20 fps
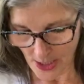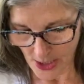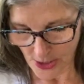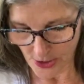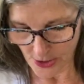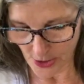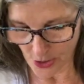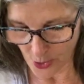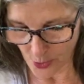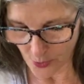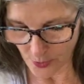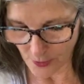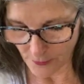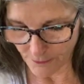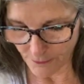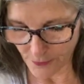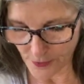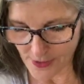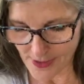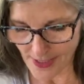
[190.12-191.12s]
So the
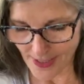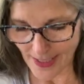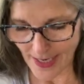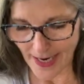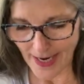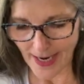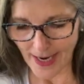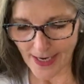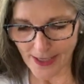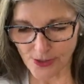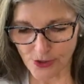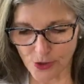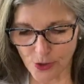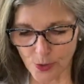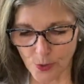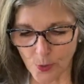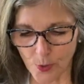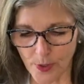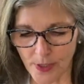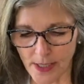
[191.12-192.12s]
first thing I asked
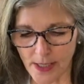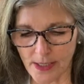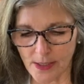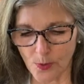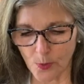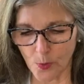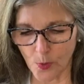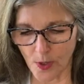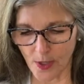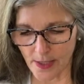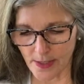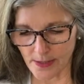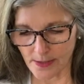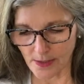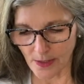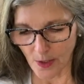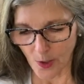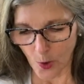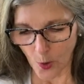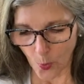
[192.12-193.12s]
her
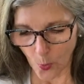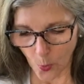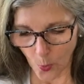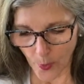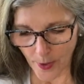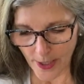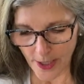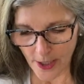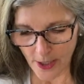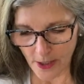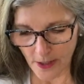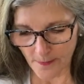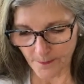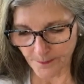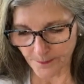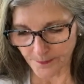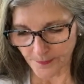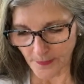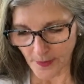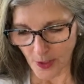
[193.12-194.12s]
was,
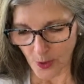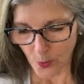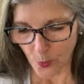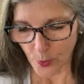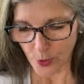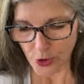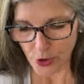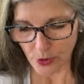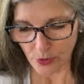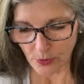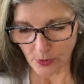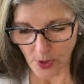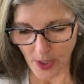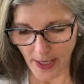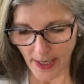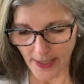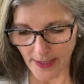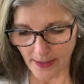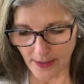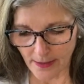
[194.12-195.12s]
where would you
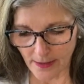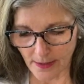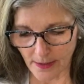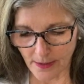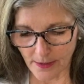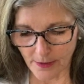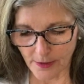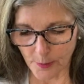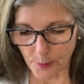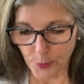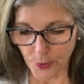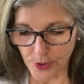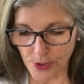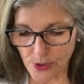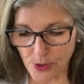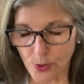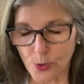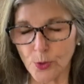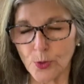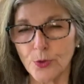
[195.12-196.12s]
like the
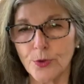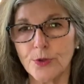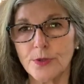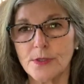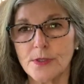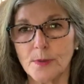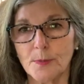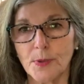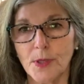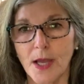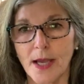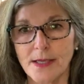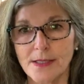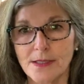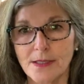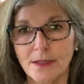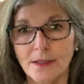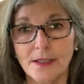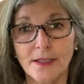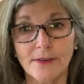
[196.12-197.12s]
preschool
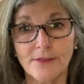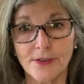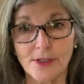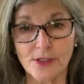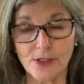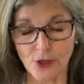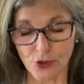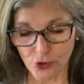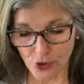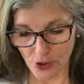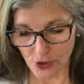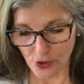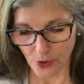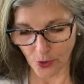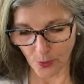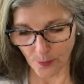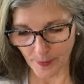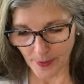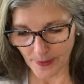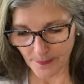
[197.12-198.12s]
supplies to live? And so she
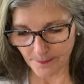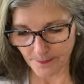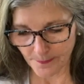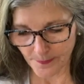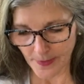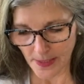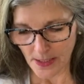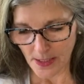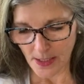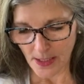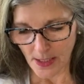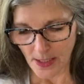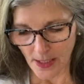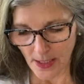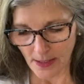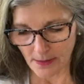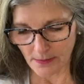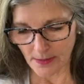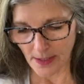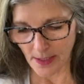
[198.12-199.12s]
told me.
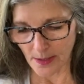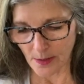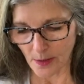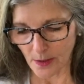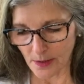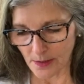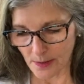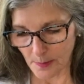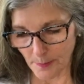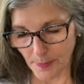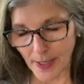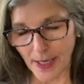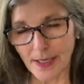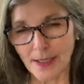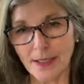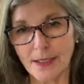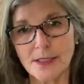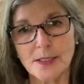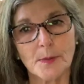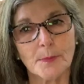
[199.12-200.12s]
And then the
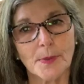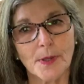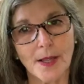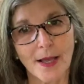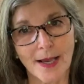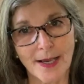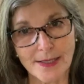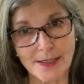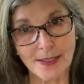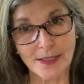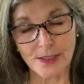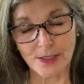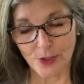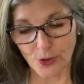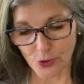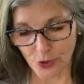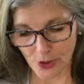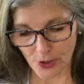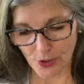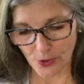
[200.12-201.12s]
painting supplies, and
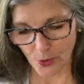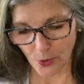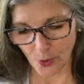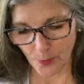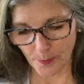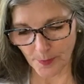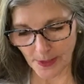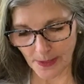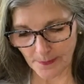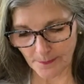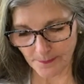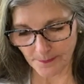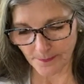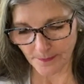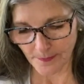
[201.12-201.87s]
so she told me.